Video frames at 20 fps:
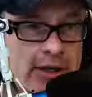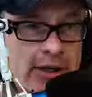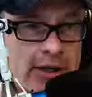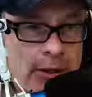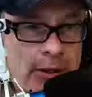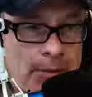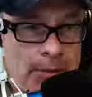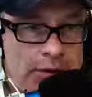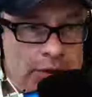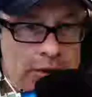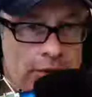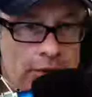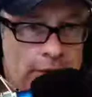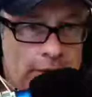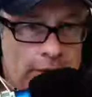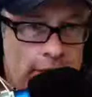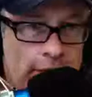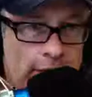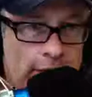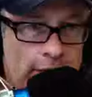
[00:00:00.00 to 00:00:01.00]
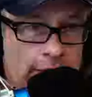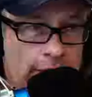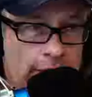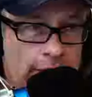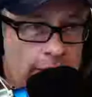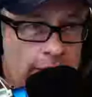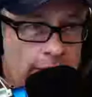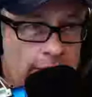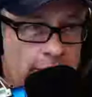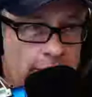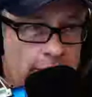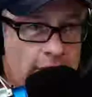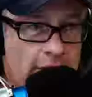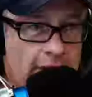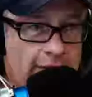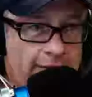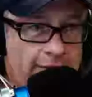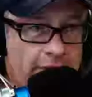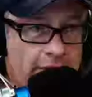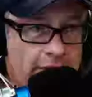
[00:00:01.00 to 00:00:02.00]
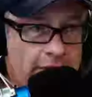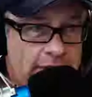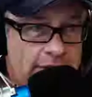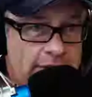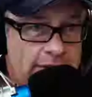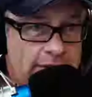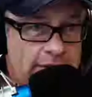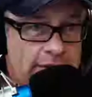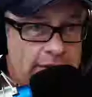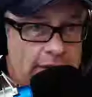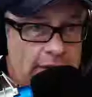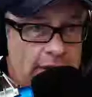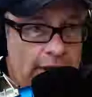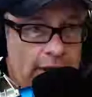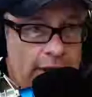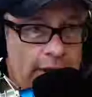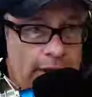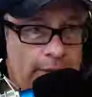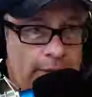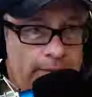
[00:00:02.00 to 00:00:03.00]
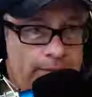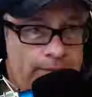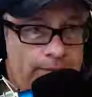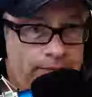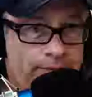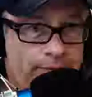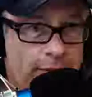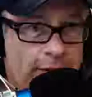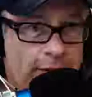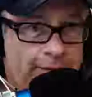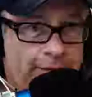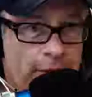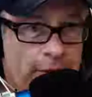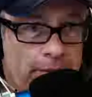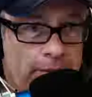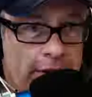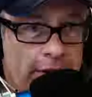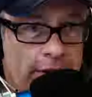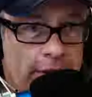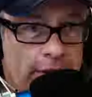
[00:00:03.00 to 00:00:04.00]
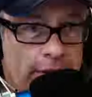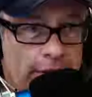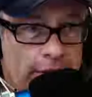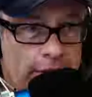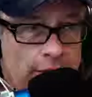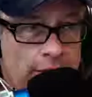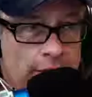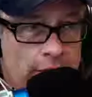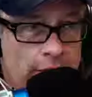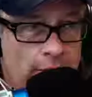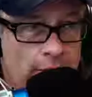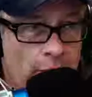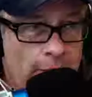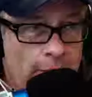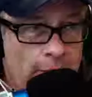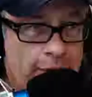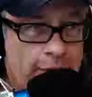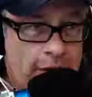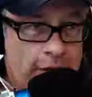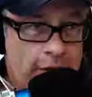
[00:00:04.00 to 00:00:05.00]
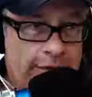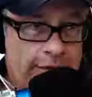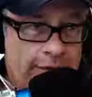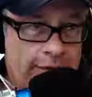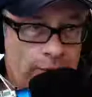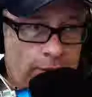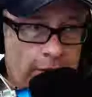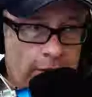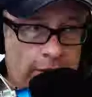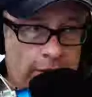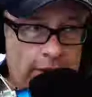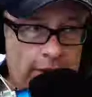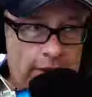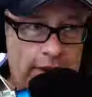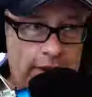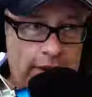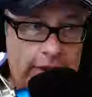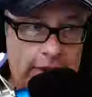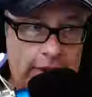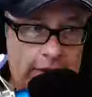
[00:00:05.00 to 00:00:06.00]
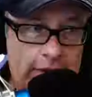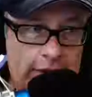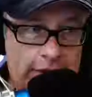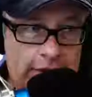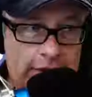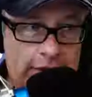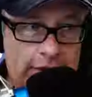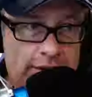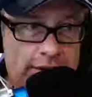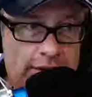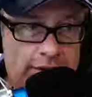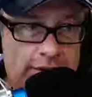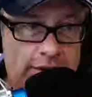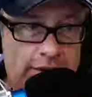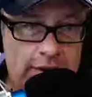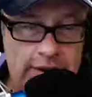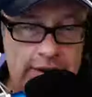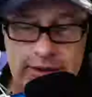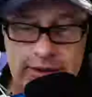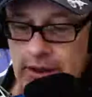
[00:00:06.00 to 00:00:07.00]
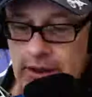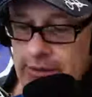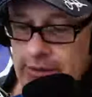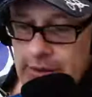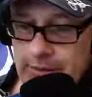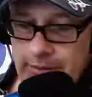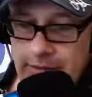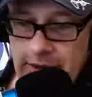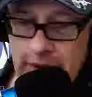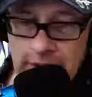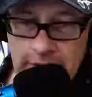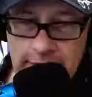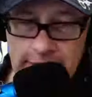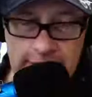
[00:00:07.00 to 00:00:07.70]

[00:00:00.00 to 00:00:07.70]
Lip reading: It helps your confidence. You feel better. You're more productive at work, and it's all around better.